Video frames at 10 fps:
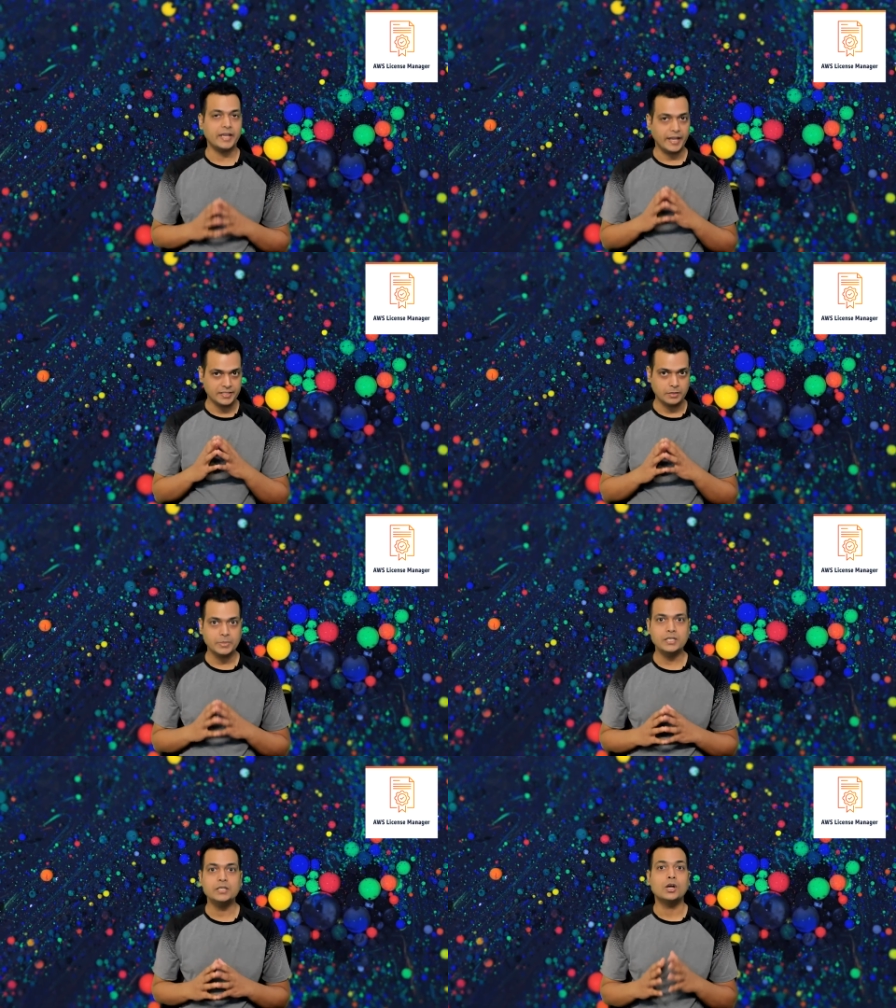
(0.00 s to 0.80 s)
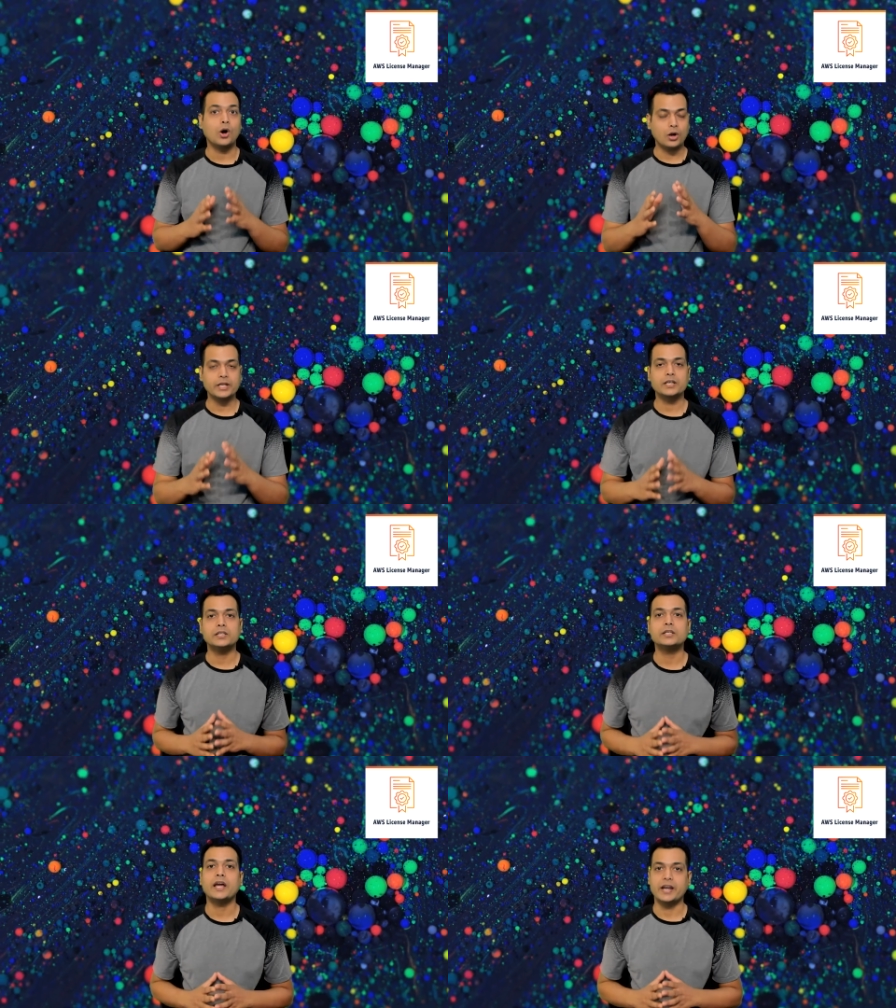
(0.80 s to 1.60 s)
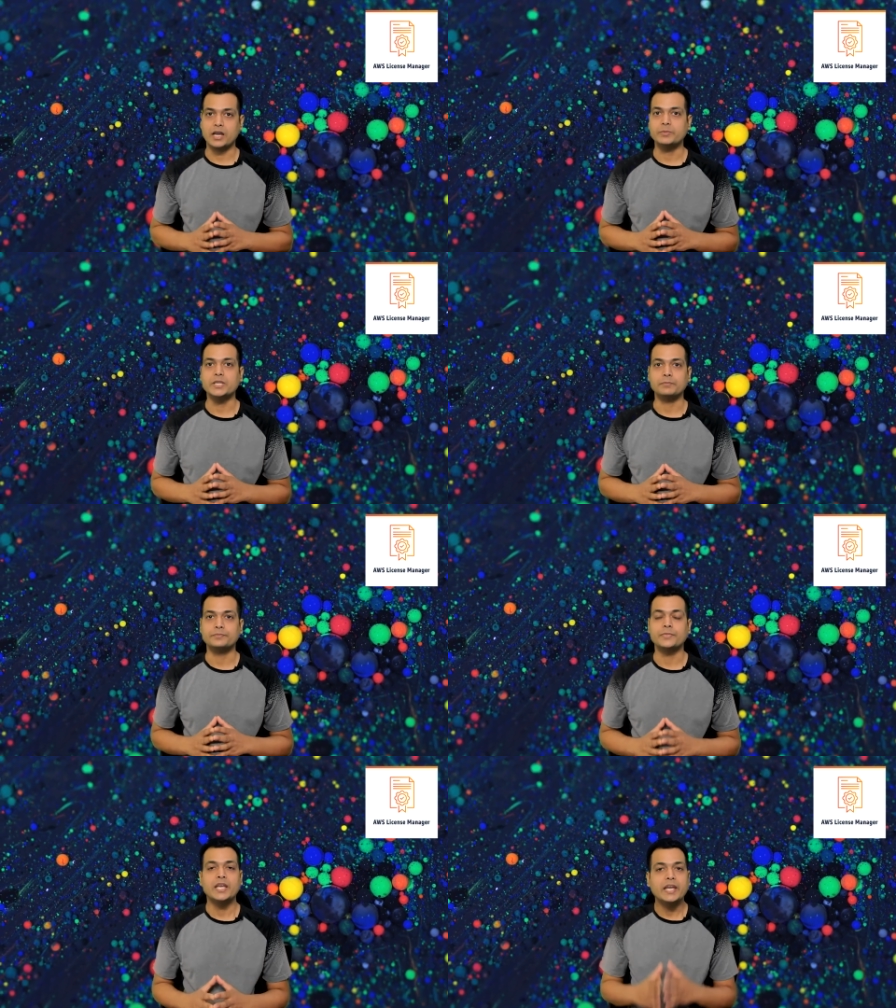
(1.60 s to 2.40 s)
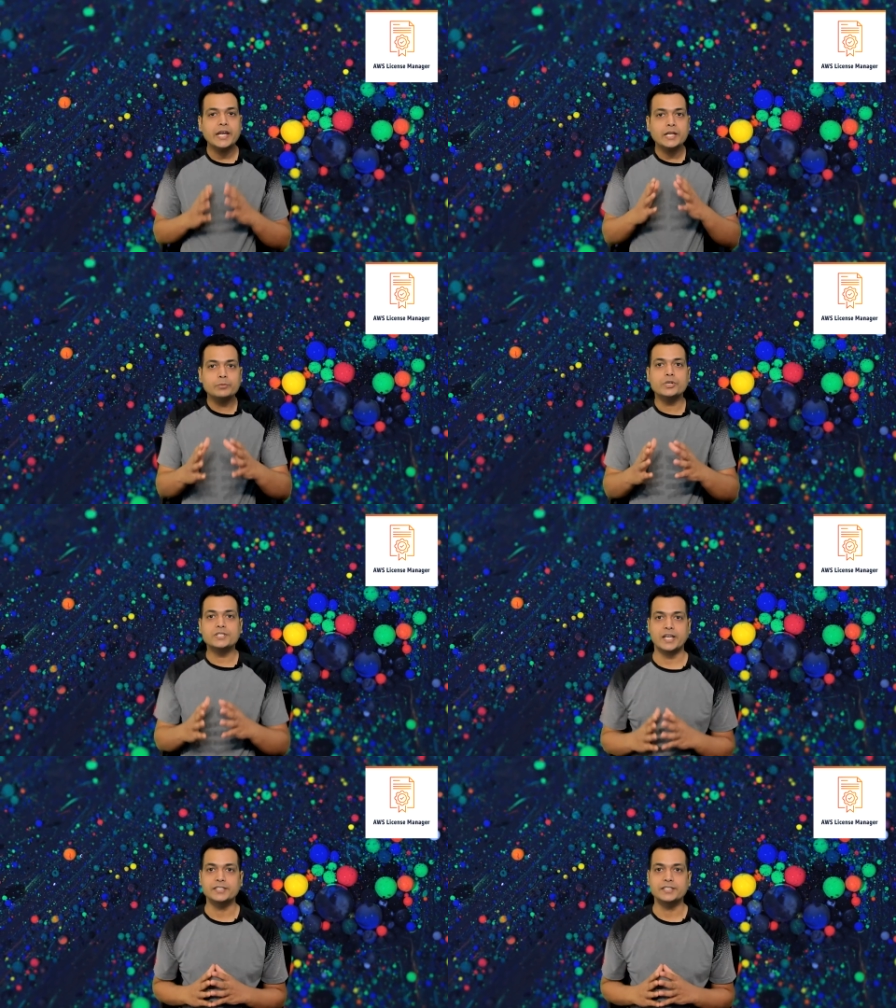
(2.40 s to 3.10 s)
SAP, Oracle, and IBM. AWS